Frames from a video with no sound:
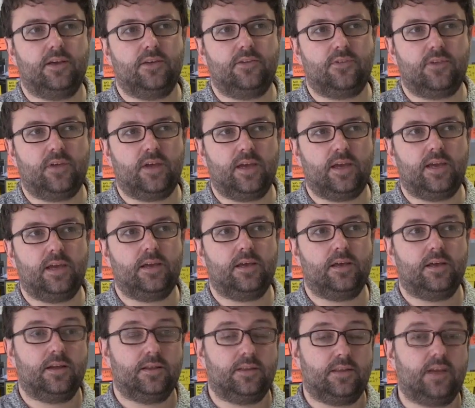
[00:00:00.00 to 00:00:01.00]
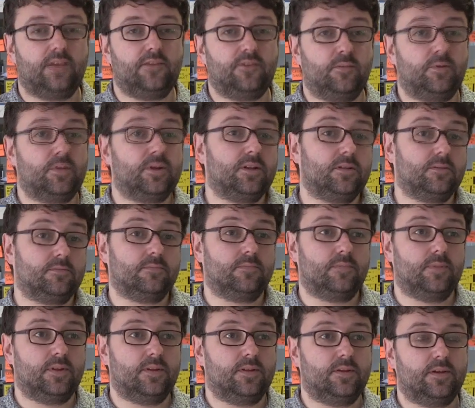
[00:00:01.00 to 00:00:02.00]
is a data model
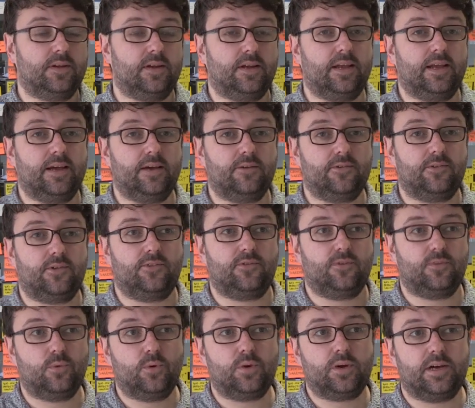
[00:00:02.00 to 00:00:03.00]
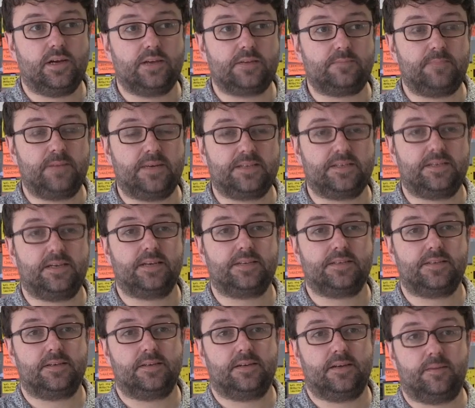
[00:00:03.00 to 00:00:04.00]
that allows us to organise
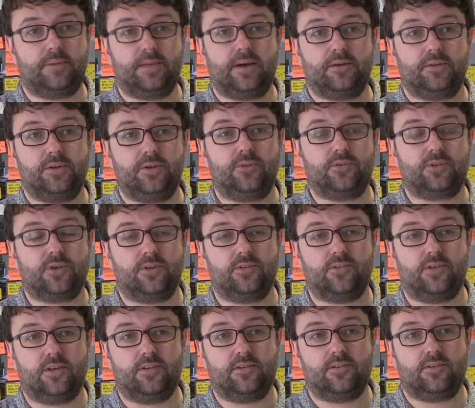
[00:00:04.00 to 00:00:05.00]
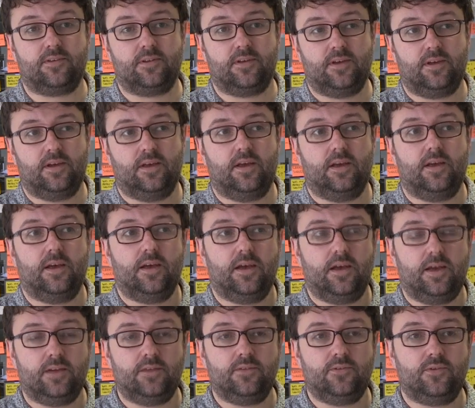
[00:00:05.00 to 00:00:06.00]
metadata about news content
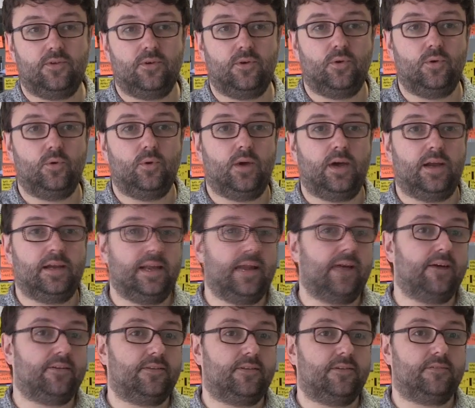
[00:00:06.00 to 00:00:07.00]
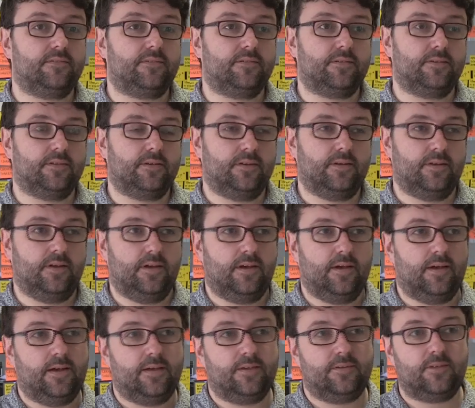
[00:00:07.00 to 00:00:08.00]
into a narrative,
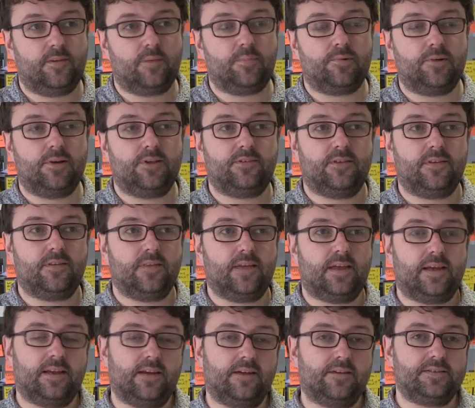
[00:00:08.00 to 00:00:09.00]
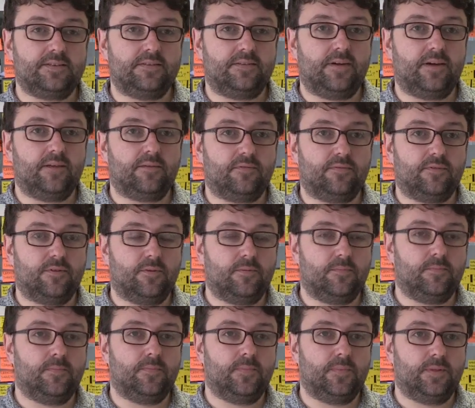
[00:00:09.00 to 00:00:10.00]
separating that narrative out
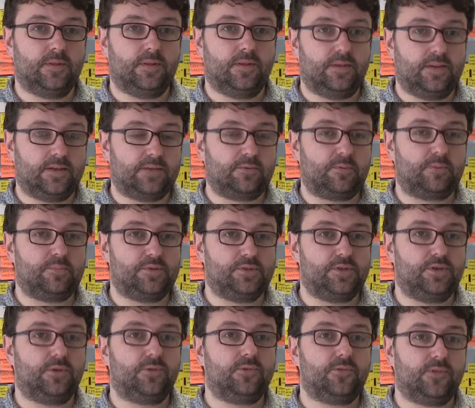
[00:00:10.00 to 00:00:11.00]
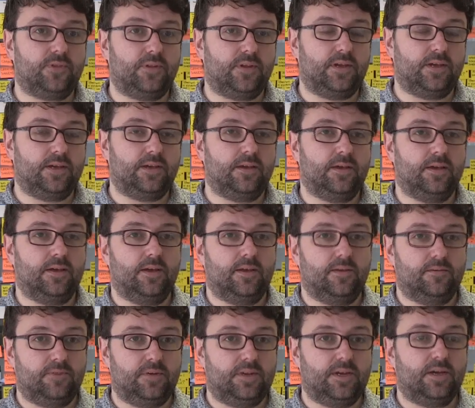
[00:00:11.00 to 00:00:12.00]
from the things we produce, the
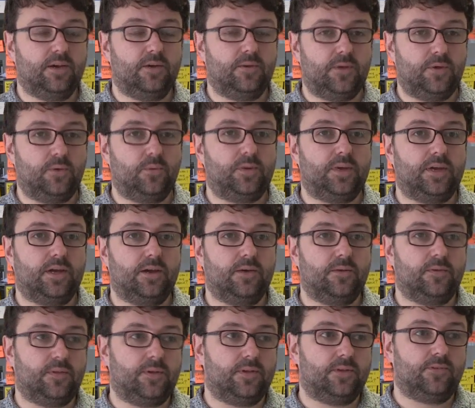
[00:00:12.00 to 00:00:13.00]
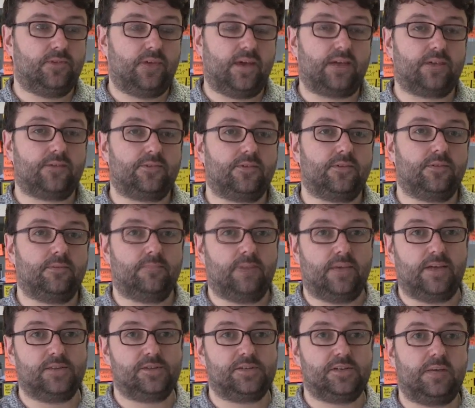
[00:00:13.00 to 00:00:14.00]
video, the audio, the text,
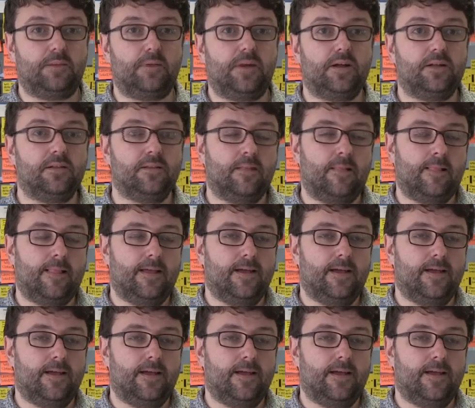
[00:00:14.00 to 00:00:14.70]
HTML,